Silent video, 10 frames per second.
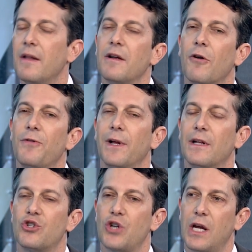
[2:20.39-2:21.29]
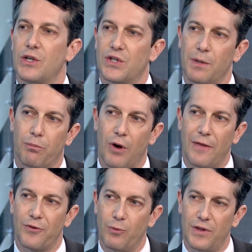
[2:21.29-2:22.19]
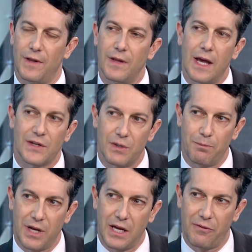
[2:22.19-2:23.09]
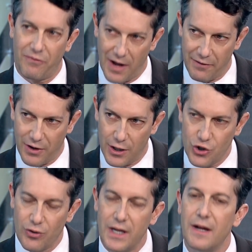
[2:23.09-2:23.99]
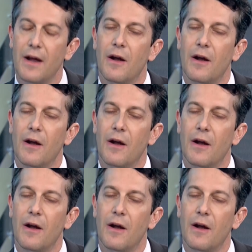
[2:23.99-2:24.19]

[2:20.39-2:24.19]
The other thing that's changed is the breadth within the S&P 500.